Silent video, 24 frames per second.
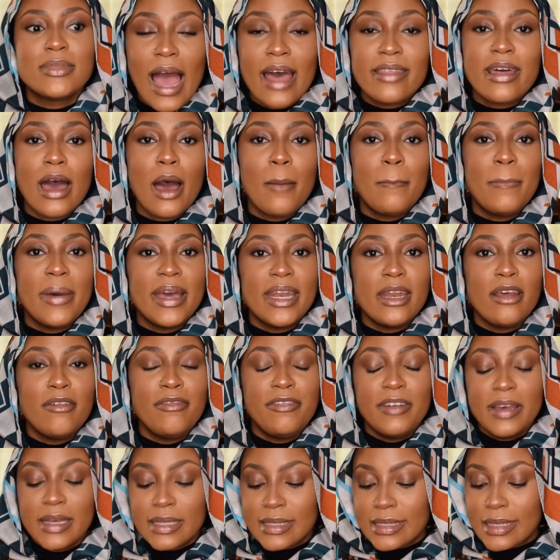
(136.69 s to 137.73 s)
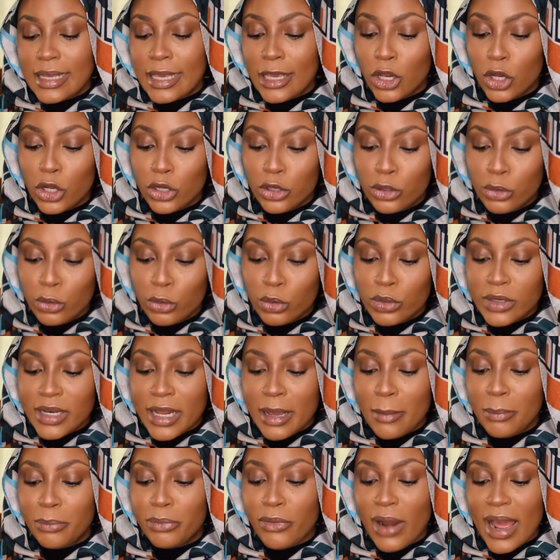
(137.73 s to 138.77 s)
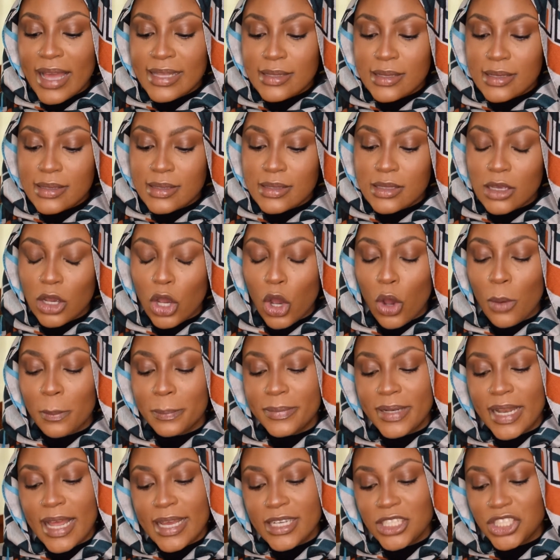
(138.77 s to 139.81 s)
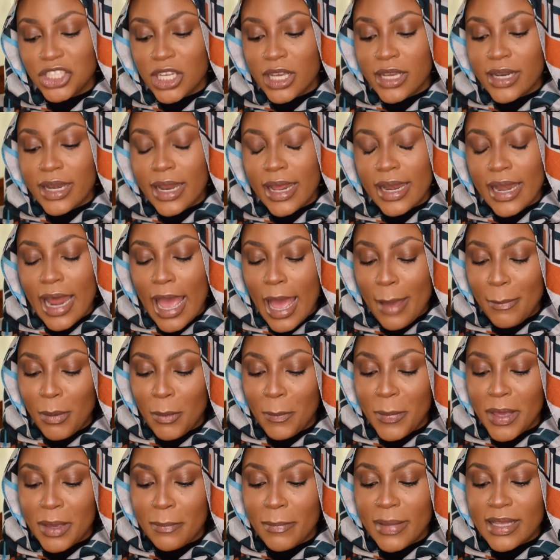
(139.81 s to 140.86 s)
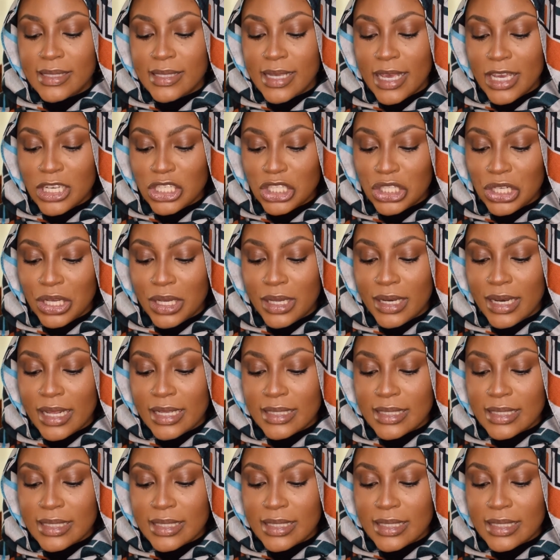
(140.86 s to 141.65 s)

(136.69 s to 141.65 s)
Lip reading: Other benefits include it brightens the complexion and hyperpigmentation.